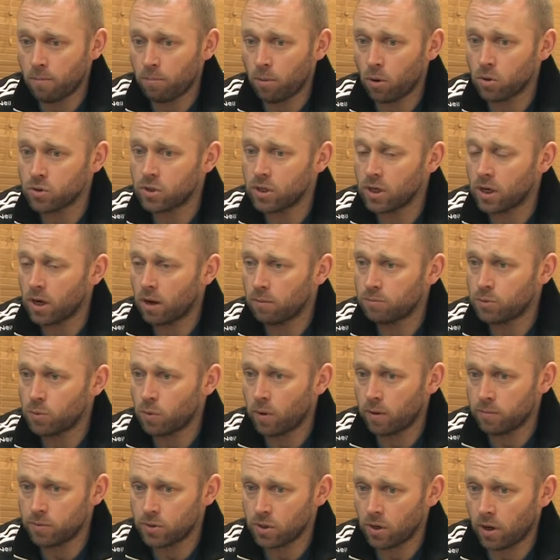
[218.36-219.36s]
Boxing Club's
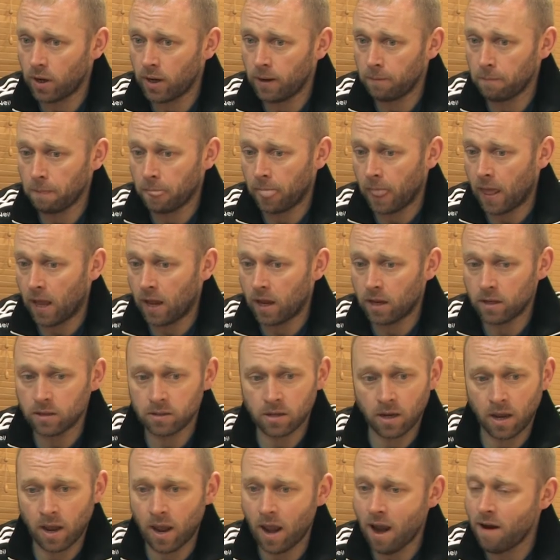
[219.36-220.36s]
website,
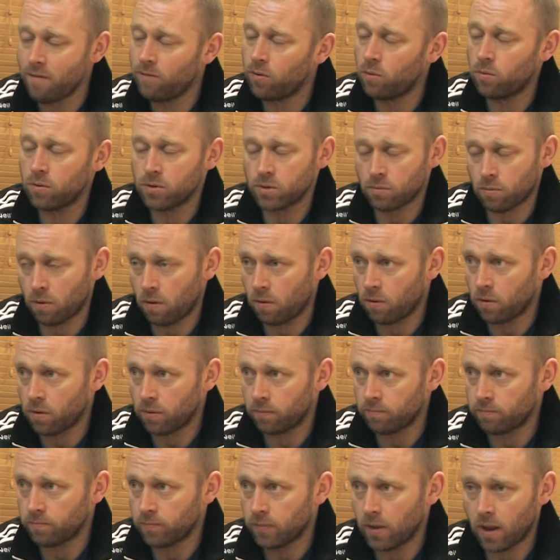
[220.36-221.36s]
and everyone's
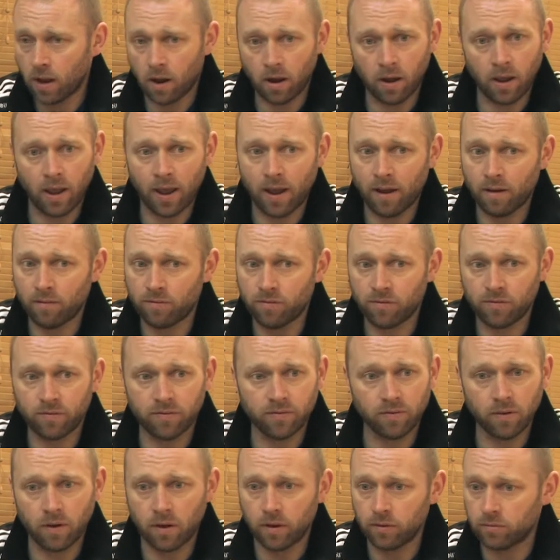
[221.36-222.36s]
welcome. I
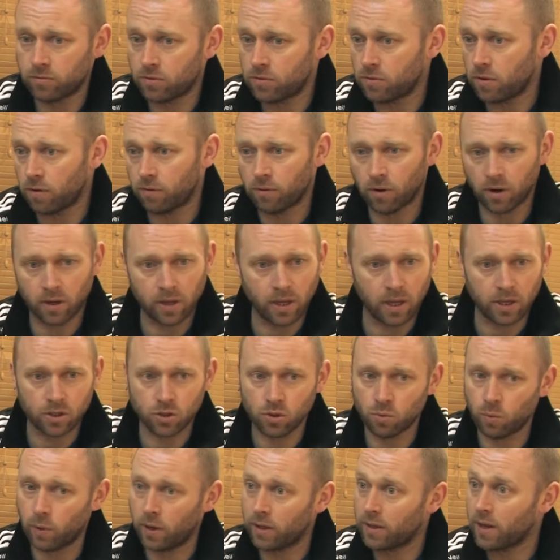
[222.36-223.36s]
have kids
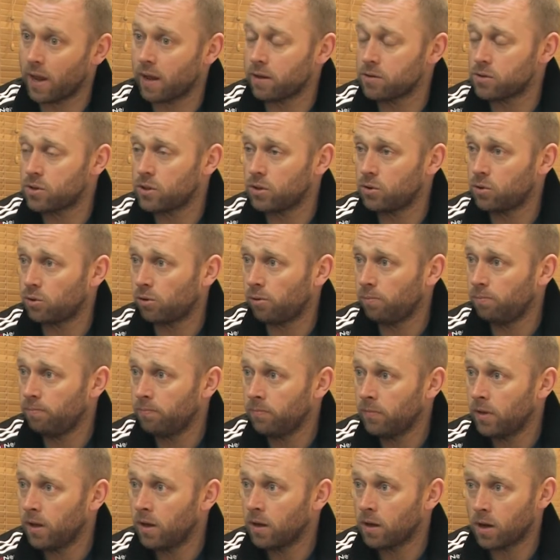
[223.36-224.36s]
with Down
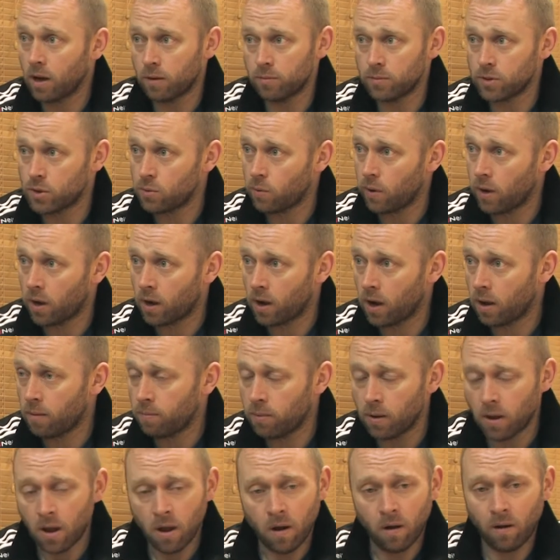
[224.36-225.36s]
syndrome coming to our
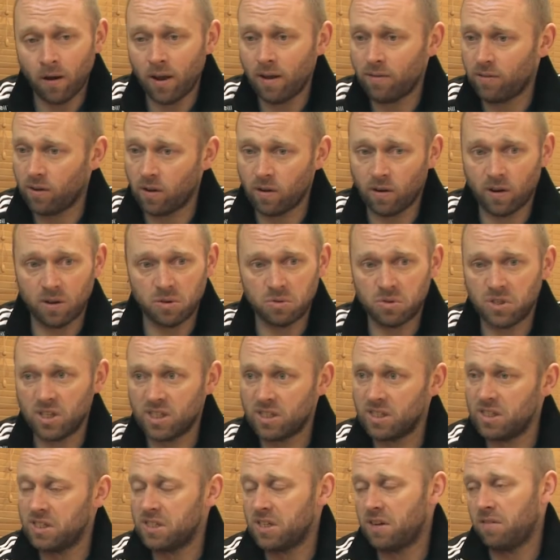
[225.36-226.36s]
club. I have a guy who's
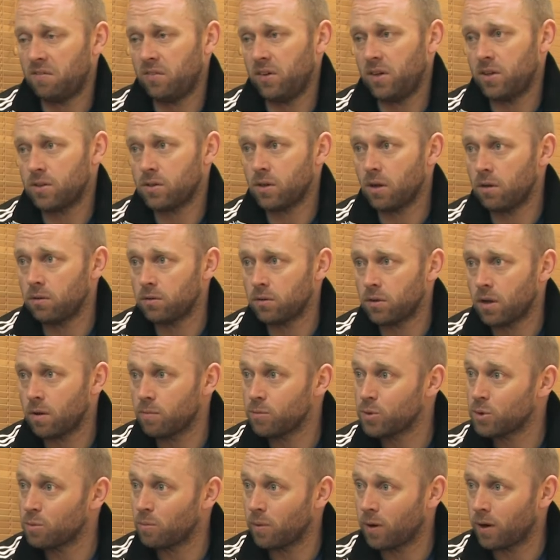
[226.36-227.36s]
67 years old
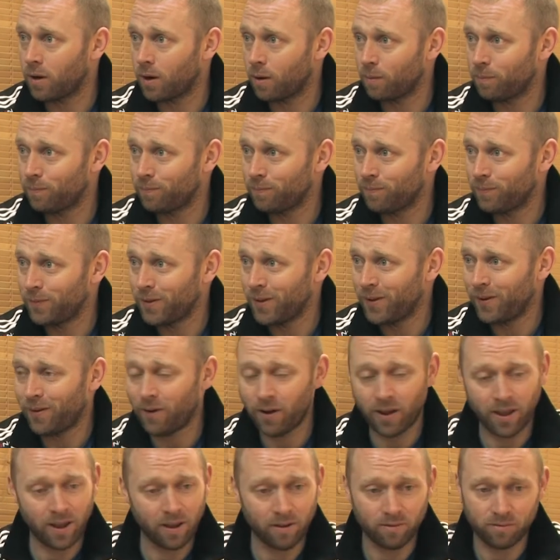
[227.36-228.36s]
comes to my club.
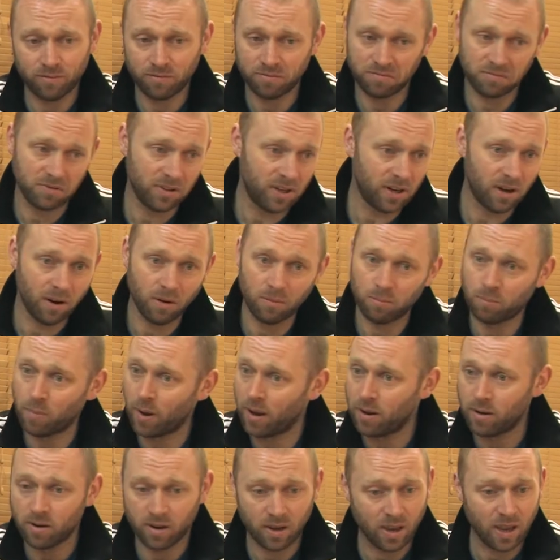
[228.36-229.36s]
I have, you know,
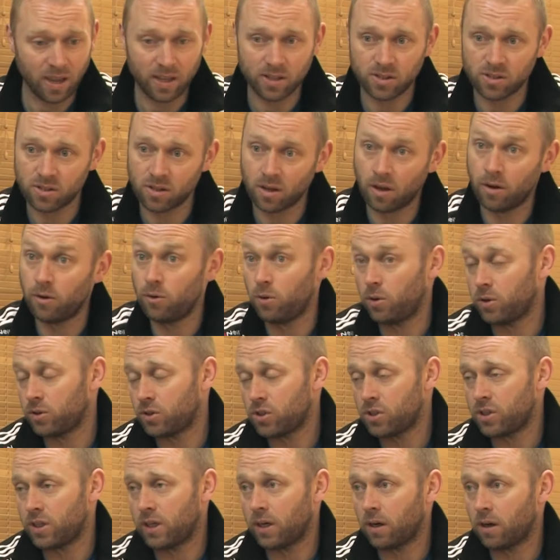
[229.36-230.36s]
kids who I
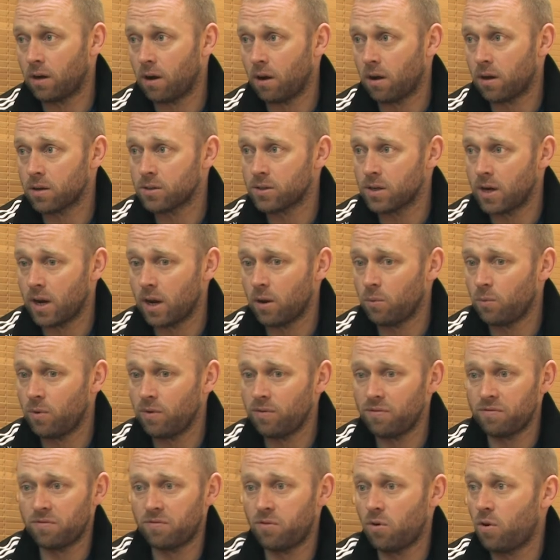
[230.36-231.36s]
just did a class now with
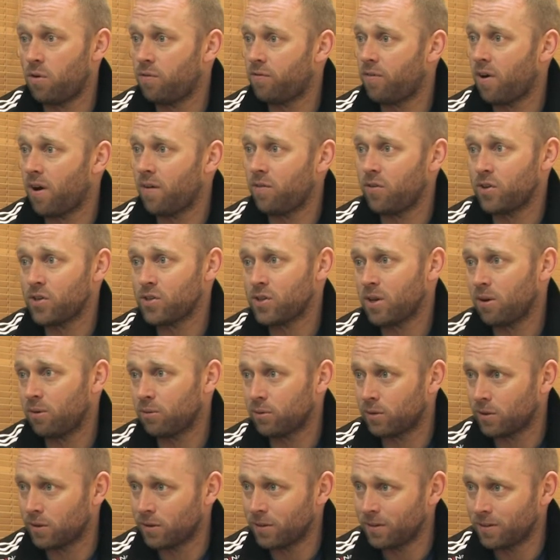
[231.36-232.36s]
4 or 5 years
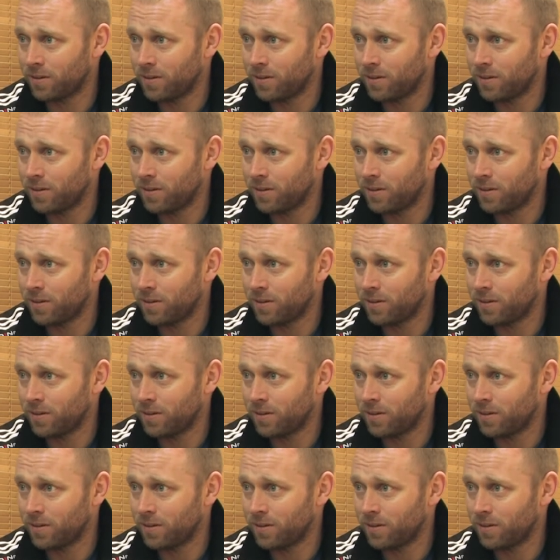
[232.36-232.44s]
old.